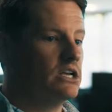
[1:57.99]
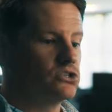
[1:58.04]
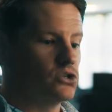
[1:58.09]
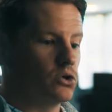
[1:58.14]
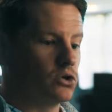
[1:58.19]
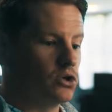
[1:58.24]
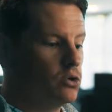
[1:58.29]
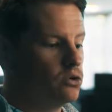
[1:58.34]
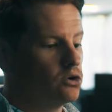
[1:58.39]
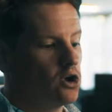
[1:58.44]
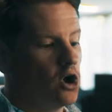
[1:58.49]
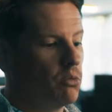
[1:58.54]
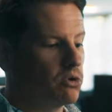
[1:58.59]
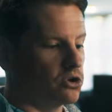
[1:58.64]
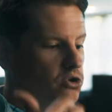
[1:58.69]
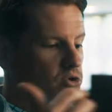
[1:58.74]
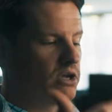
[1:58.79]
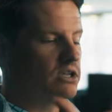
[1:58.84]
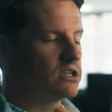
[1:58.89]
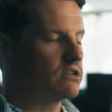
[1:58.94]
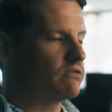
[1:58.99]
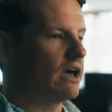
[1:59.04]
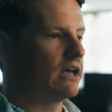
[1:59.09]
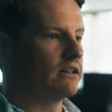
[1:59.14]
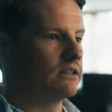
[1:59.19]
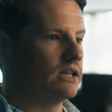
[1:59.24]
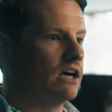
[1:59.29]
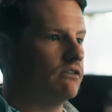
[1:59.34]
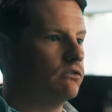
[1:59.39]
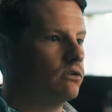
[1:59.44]
So you know when you get to that
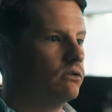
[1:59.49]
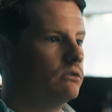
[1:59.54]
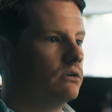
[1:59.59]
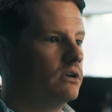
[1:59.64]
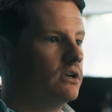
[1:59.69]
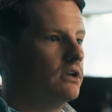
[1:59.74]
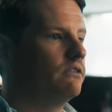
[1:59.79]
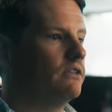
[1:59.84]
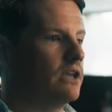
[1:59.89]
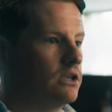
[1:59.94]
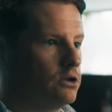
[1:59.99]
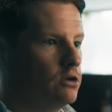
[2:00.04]
level that